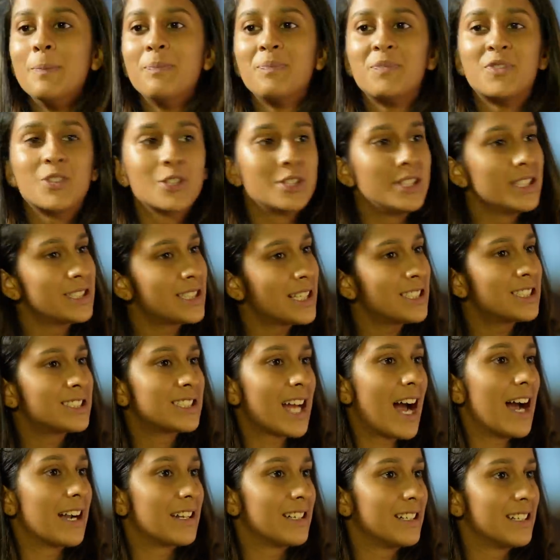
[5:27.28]
Nowhere. So this had
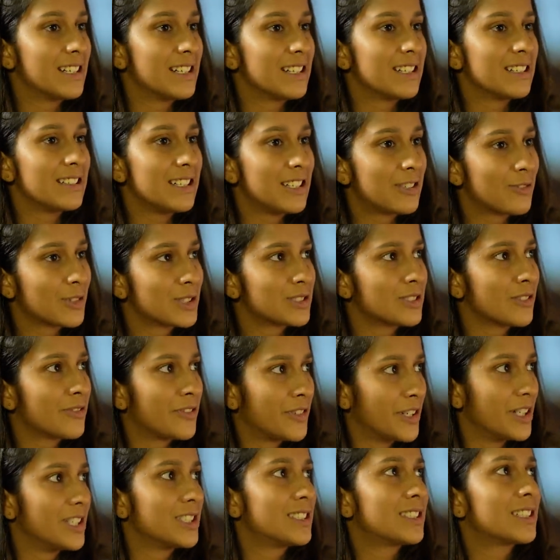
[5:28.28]
started and it was the
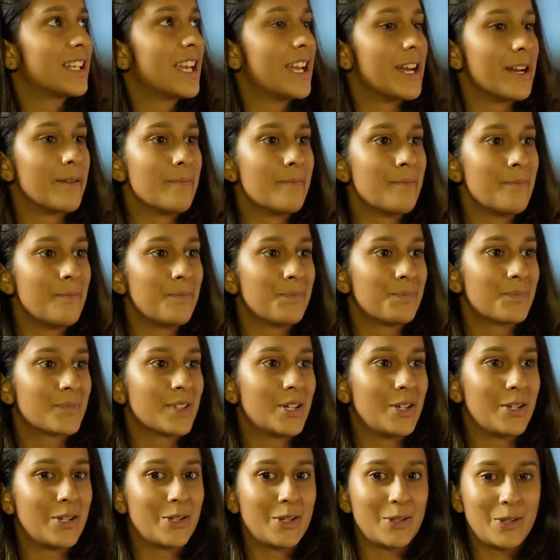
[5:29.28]
first game.
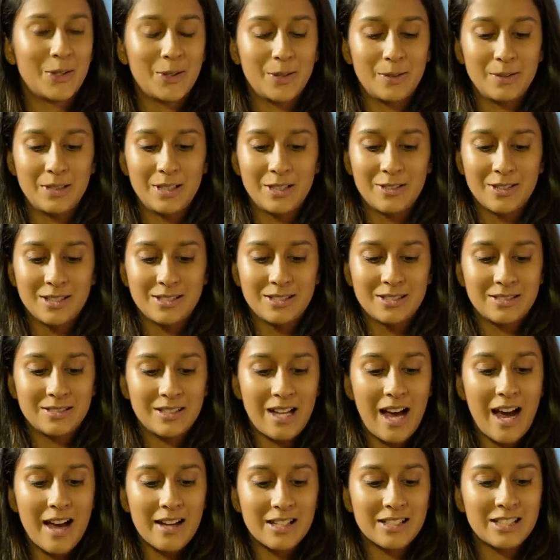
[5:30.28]
Yeah. Uh, it was
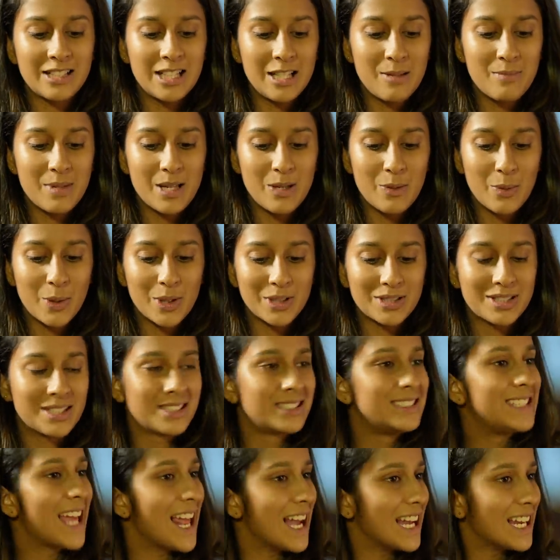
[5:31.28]
R C B
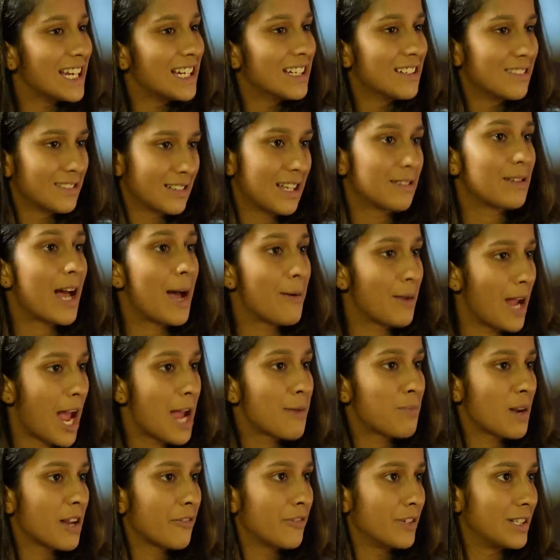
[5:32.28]
versus Delhi. Okay. I,
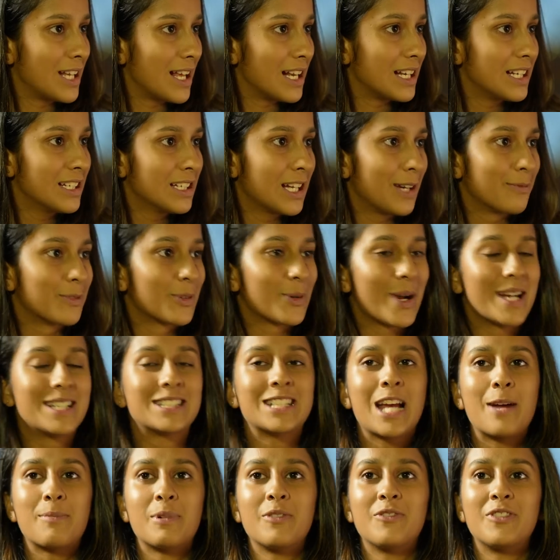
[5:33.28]
I play for Delhi. I'm ah. the
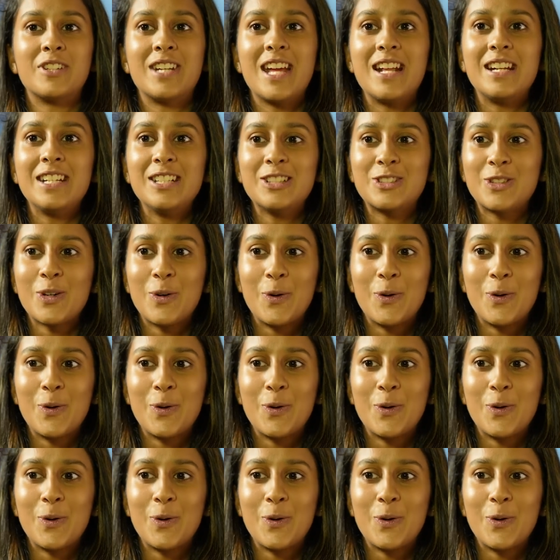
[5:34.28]
vice captain for Delhi.